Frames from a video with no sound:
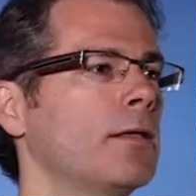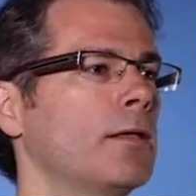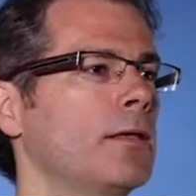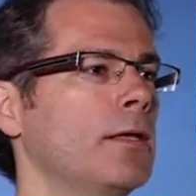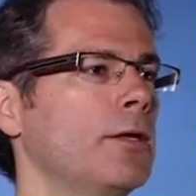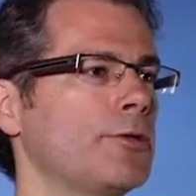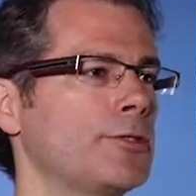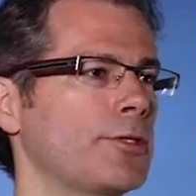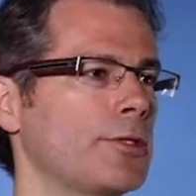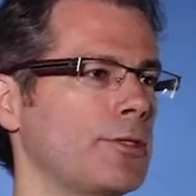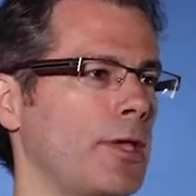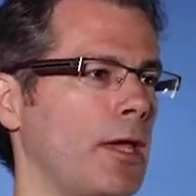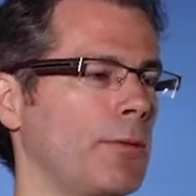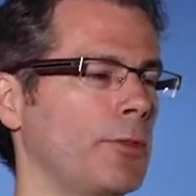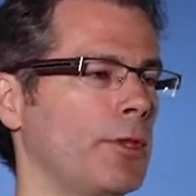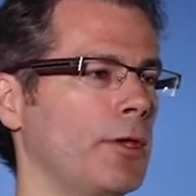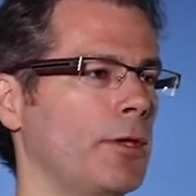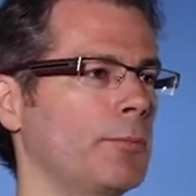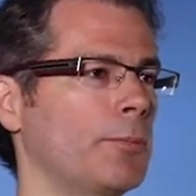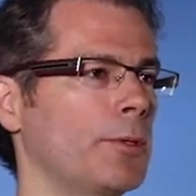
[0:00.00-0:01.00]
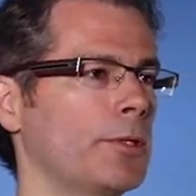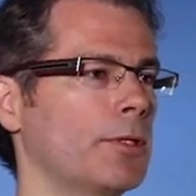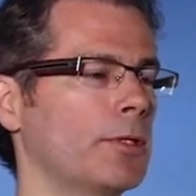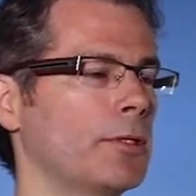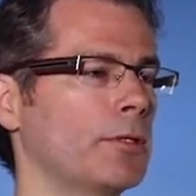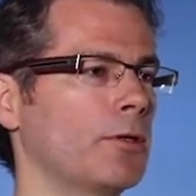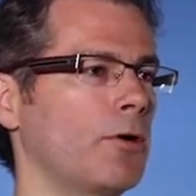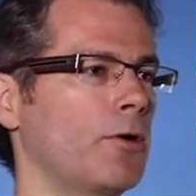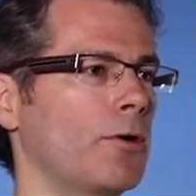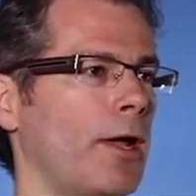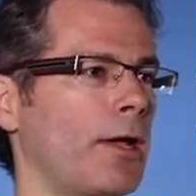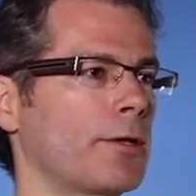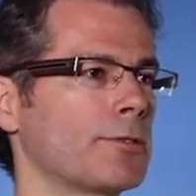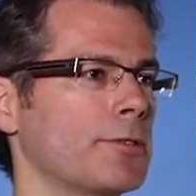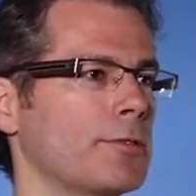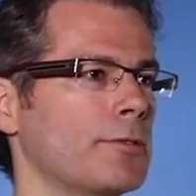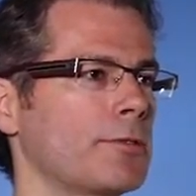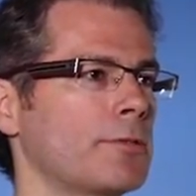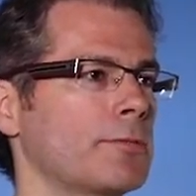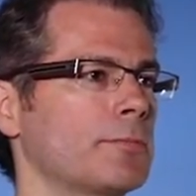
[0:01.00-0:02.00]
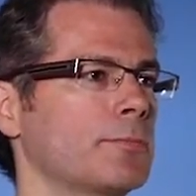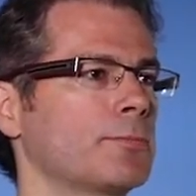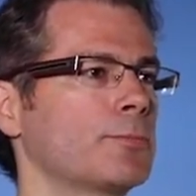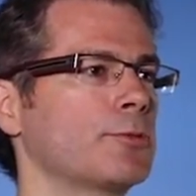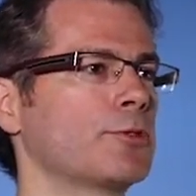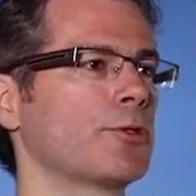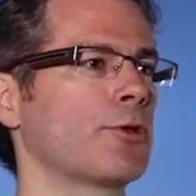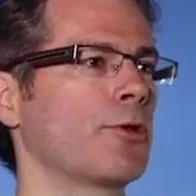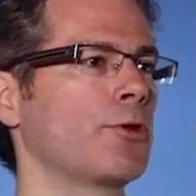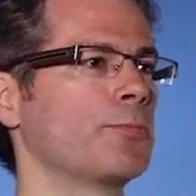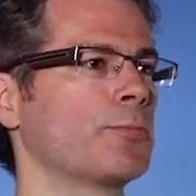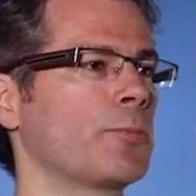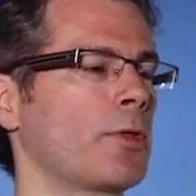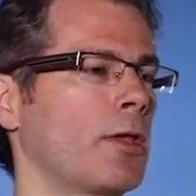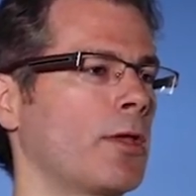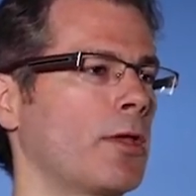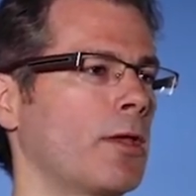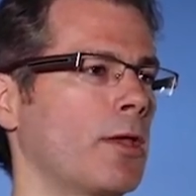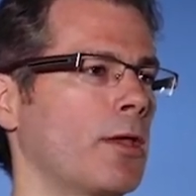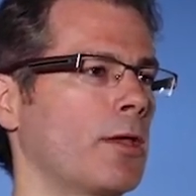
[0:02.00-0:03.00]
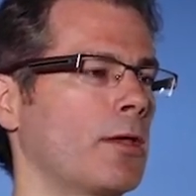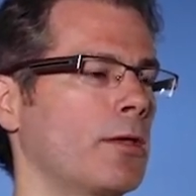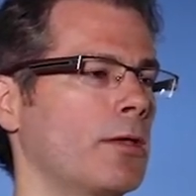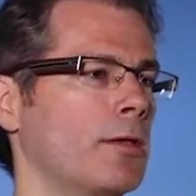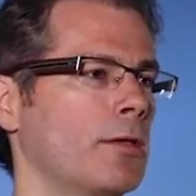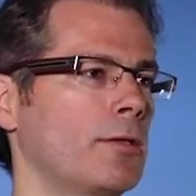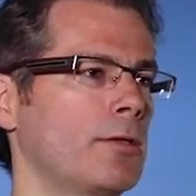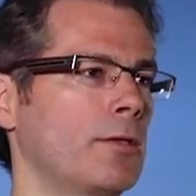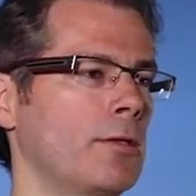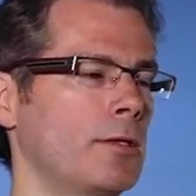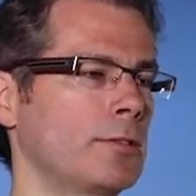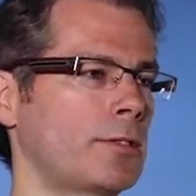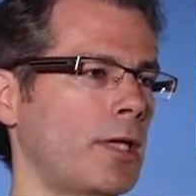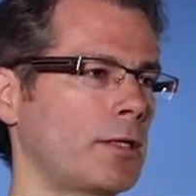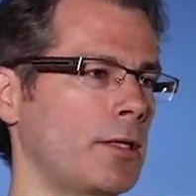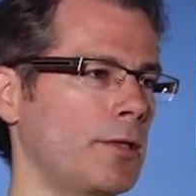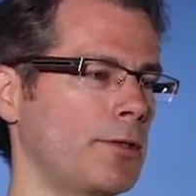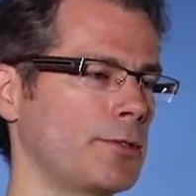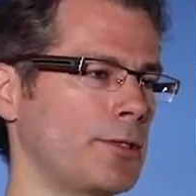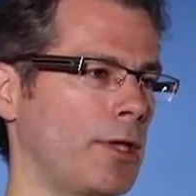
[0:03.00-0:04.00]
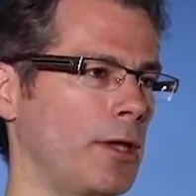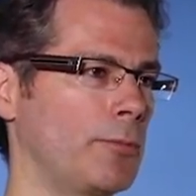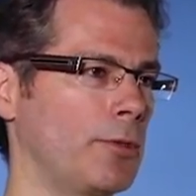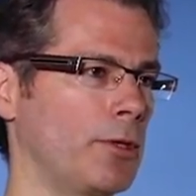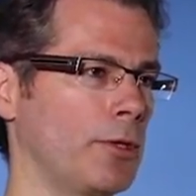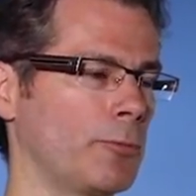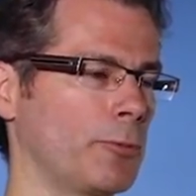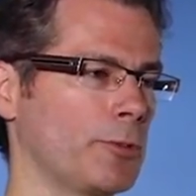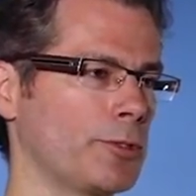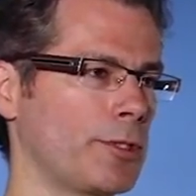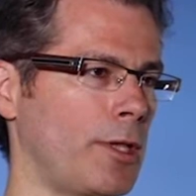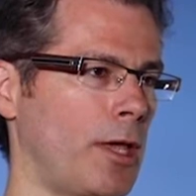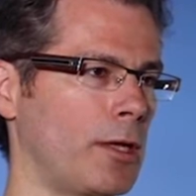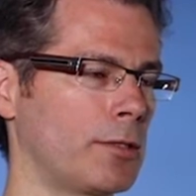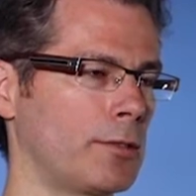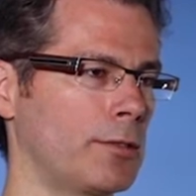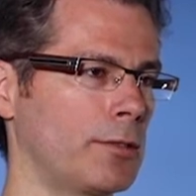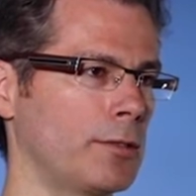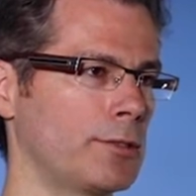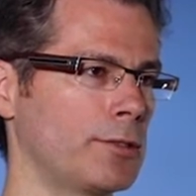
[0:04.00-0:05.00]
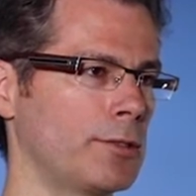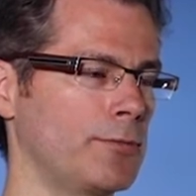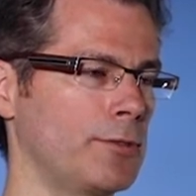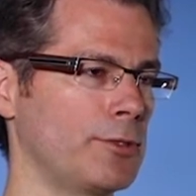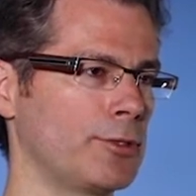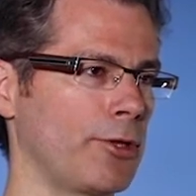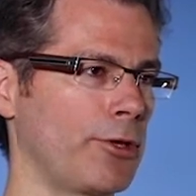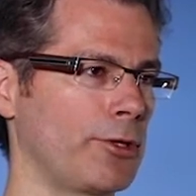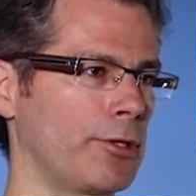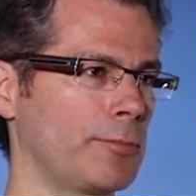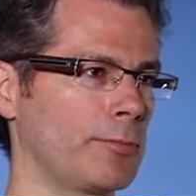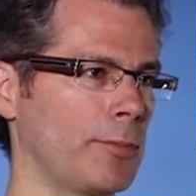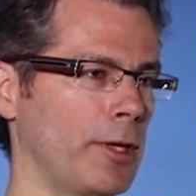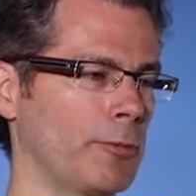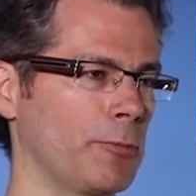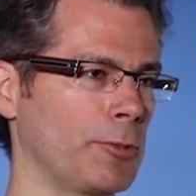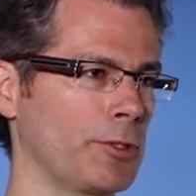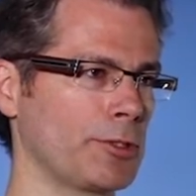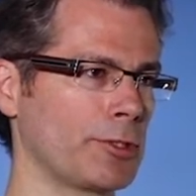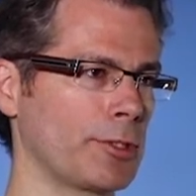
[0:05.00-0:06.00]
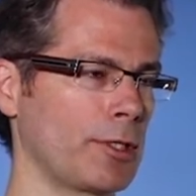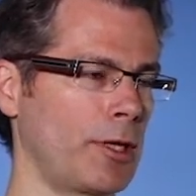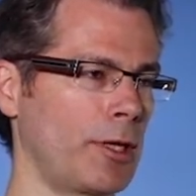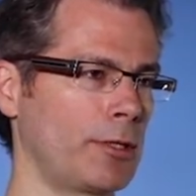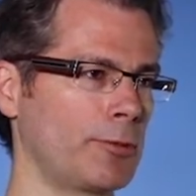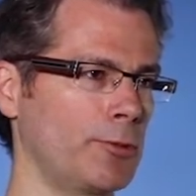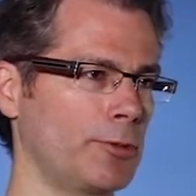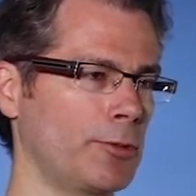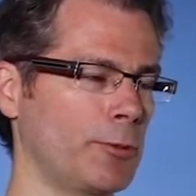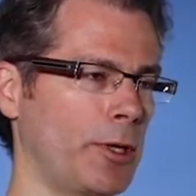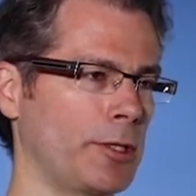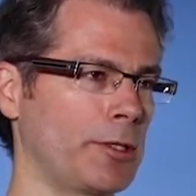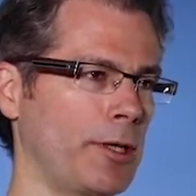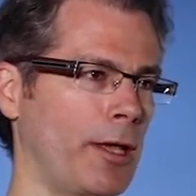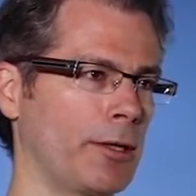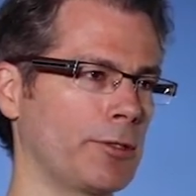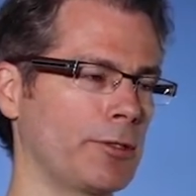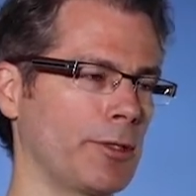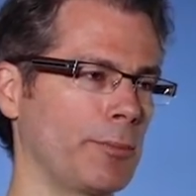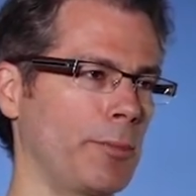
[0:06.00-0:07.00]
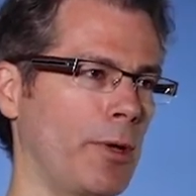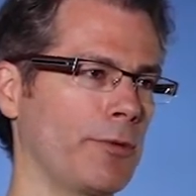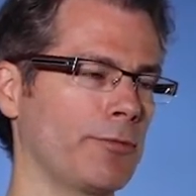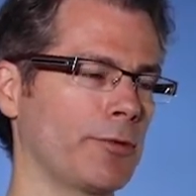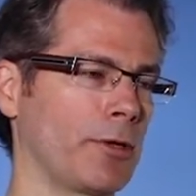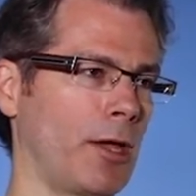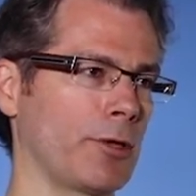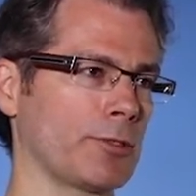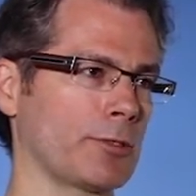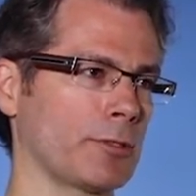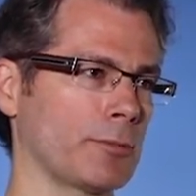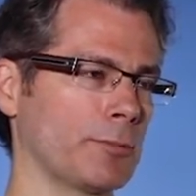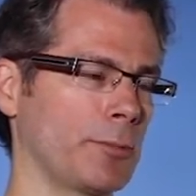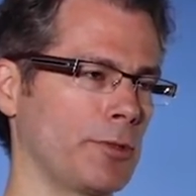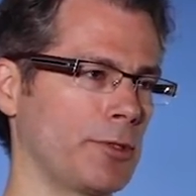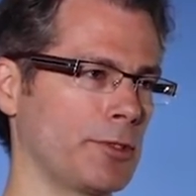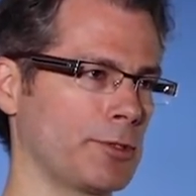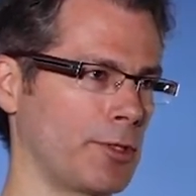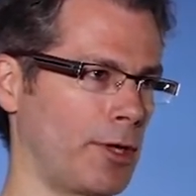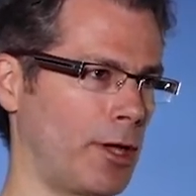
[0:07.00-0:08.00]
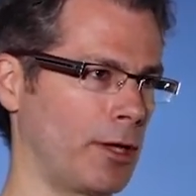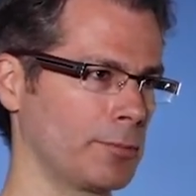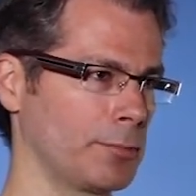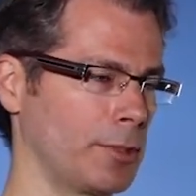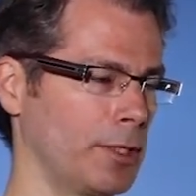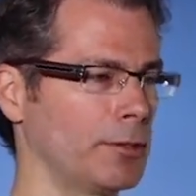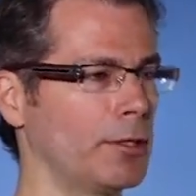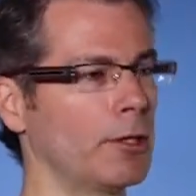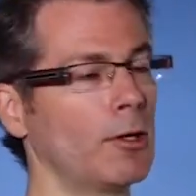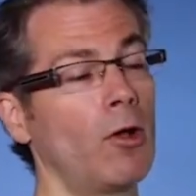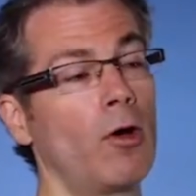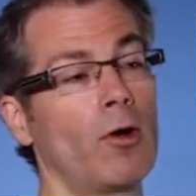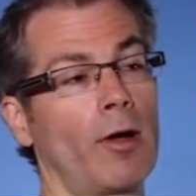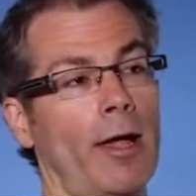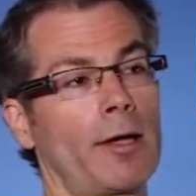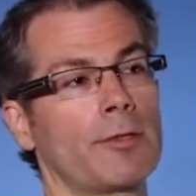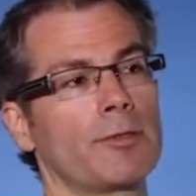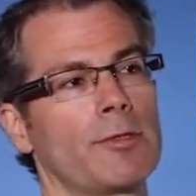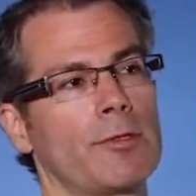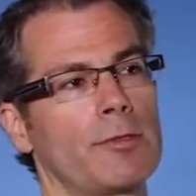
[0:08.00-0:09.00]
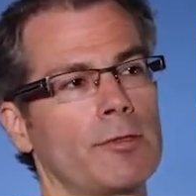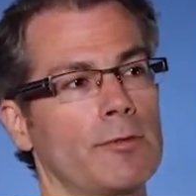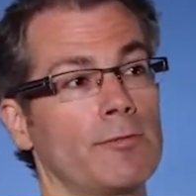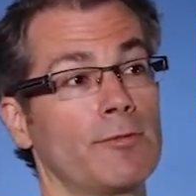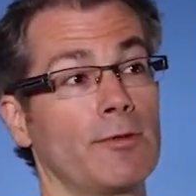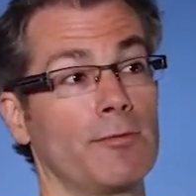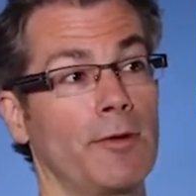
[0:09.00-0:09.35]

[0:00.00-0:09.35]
Here is the same thing, but in a long axis. So exactly the same thing. We start at the xiphisternum and we slide all the way down to the bifurcation, but this time in the long axis of the